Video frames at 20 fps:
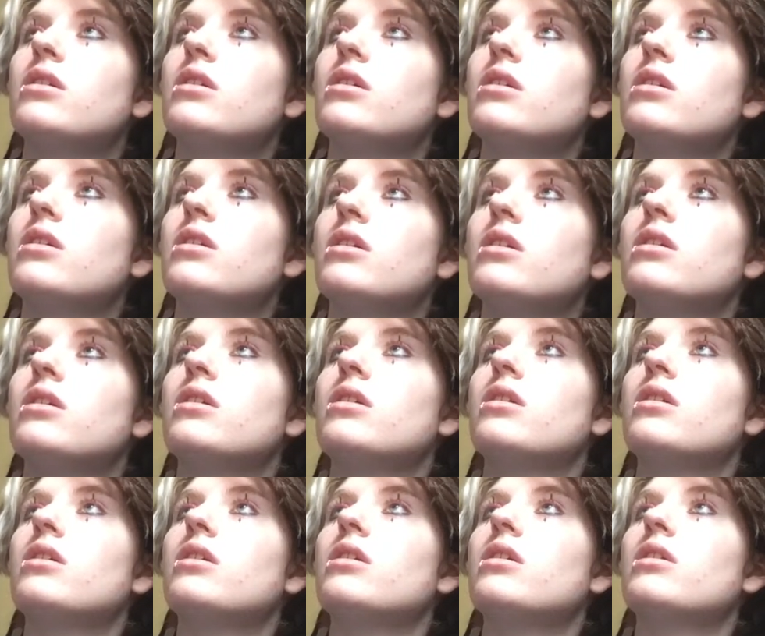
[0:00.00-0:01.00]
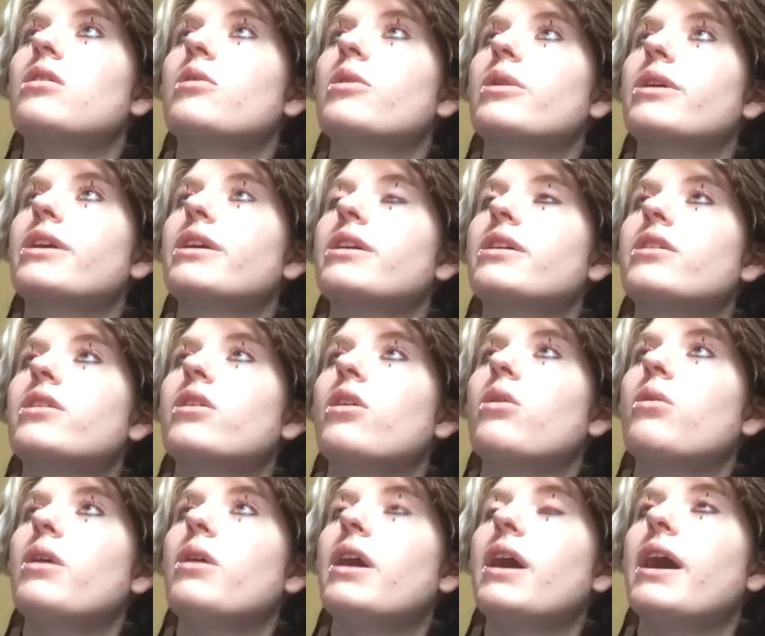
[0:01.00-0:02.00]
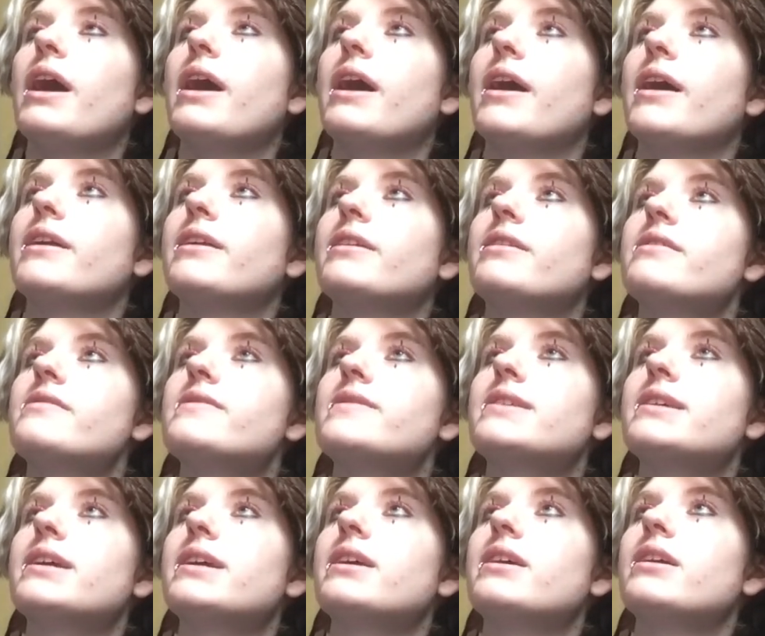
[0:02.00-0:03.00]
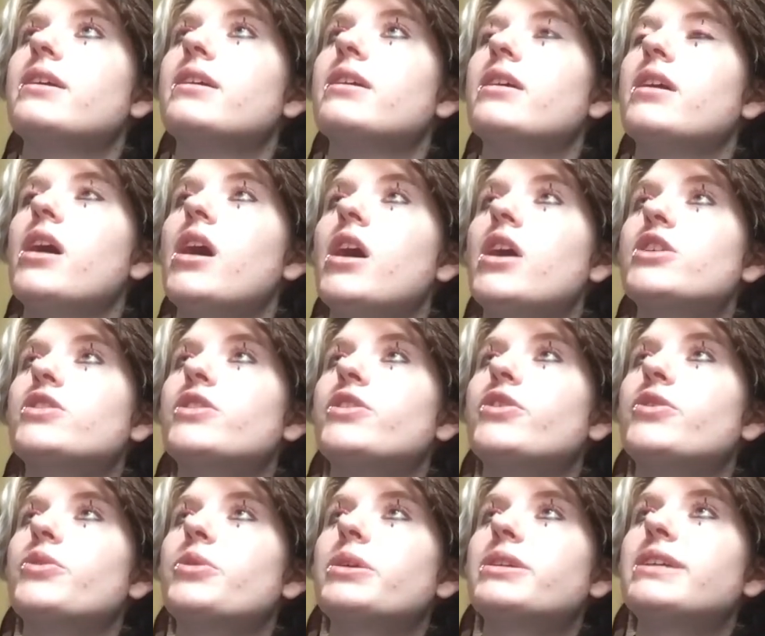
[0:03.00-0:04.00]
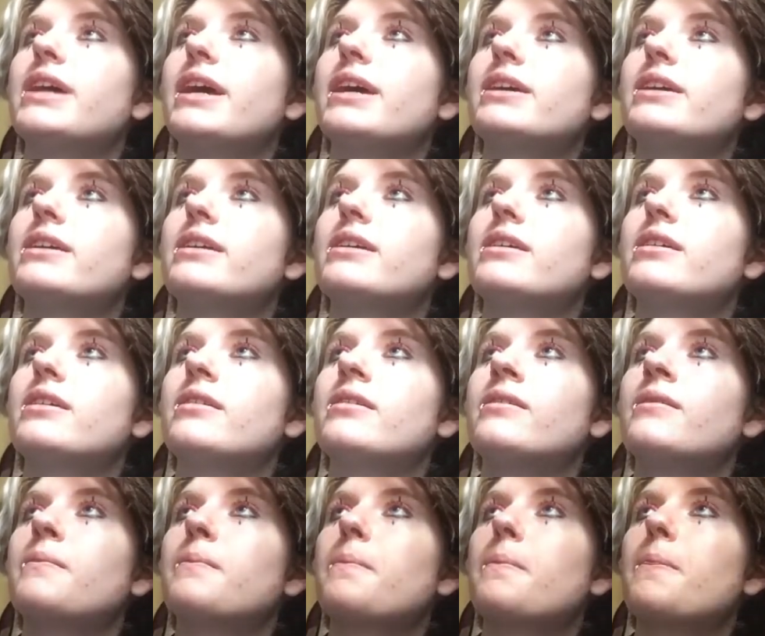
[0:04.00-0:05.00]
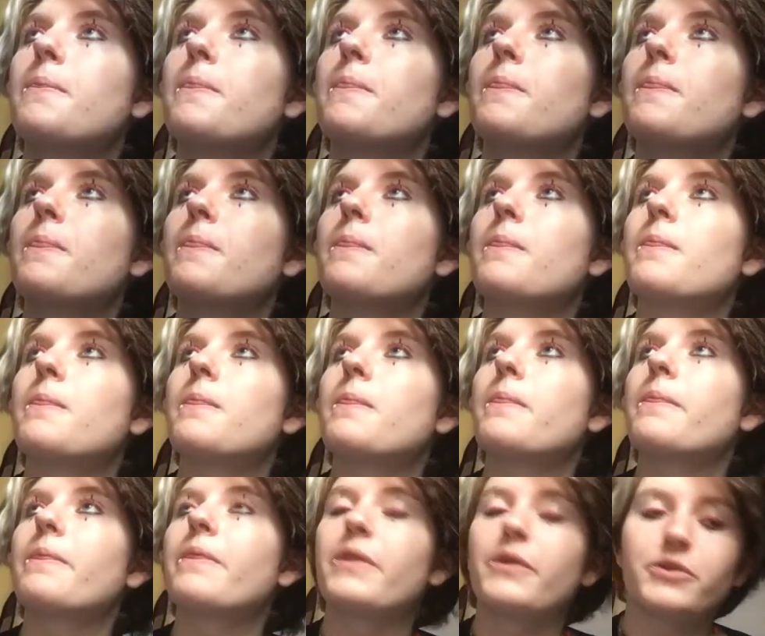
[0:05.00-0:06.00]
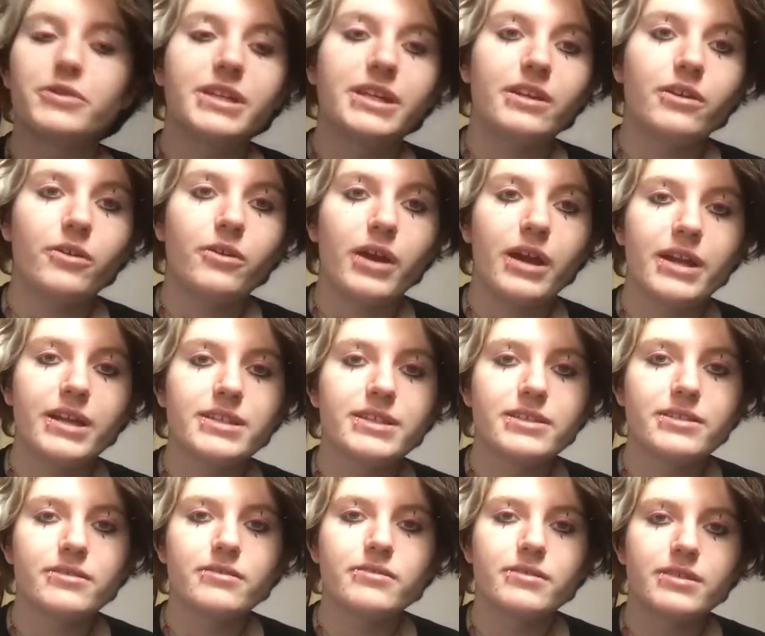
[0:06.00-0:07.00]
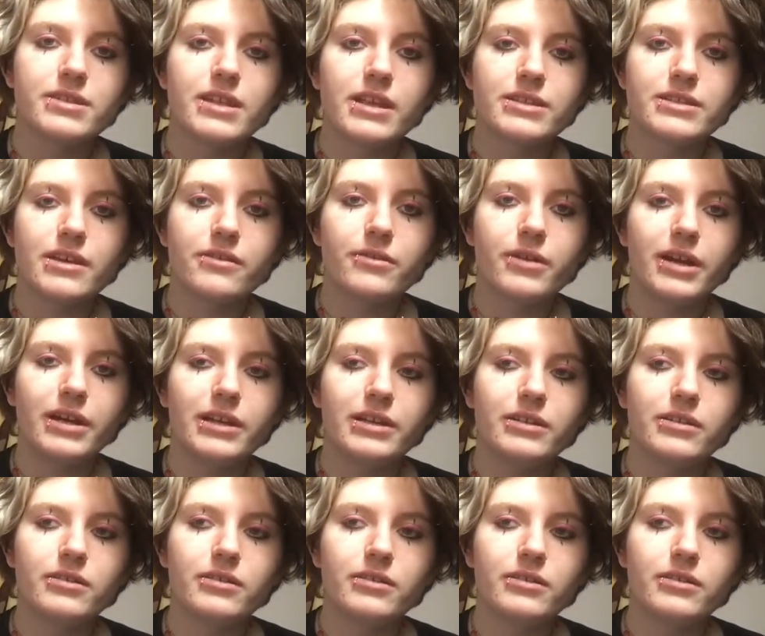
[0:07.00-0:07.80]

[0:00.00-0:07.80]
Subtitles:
we're gonna go ahead and see. So you were taking 13 credits. Does that sound right?